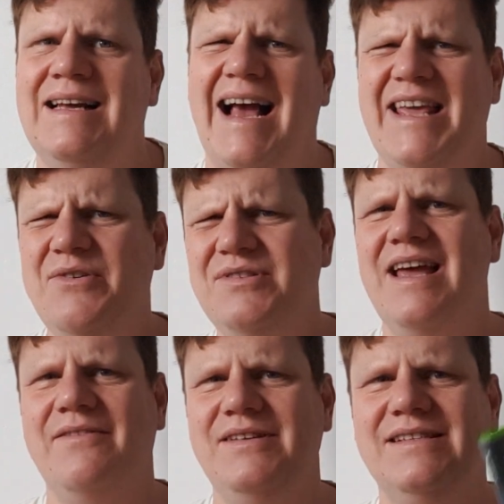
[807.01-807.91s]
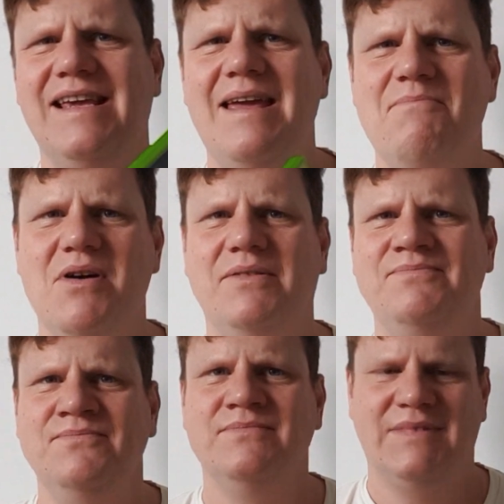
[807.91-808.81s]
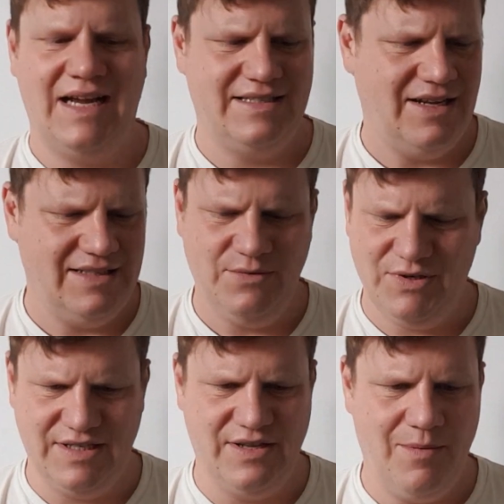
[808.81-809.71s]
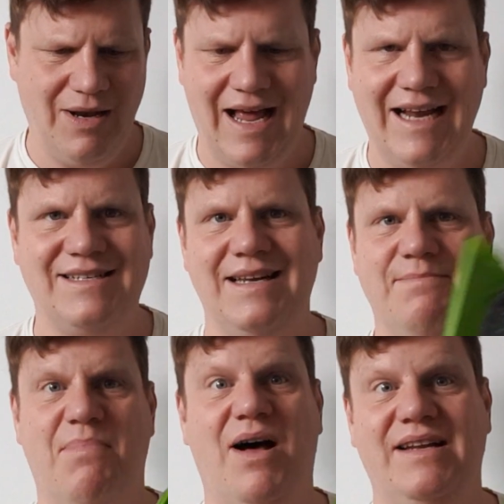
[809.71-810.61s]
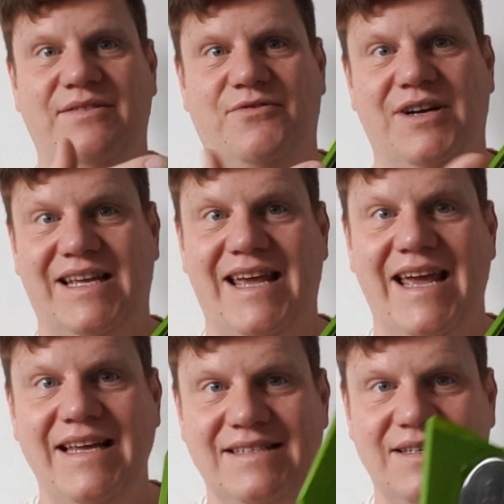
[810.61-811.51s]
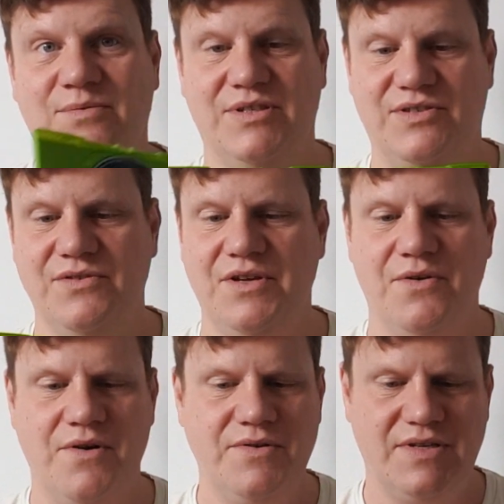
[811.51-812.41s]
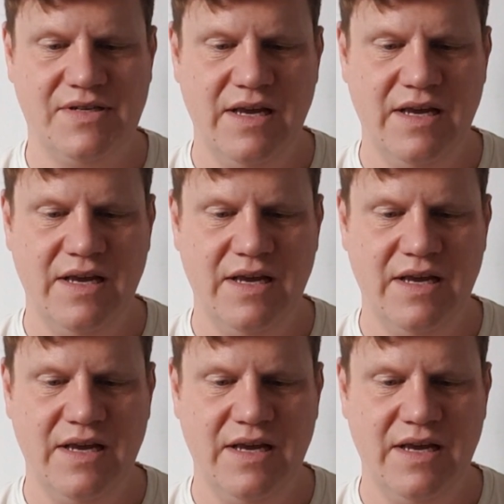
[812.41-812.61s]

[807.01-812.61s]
I used to have this game, but I thought it was a double. I actually bought it for the case. It was 2 euros